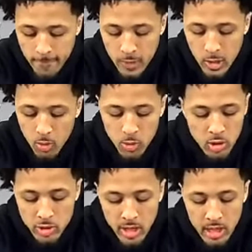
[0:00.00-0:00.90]
you know, we're
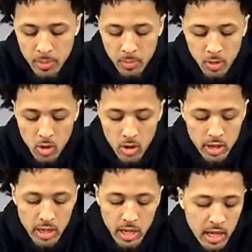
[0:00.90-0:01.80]
going to try to keep him going.
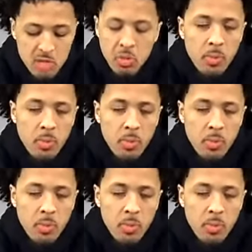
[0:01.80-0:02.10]
And he's been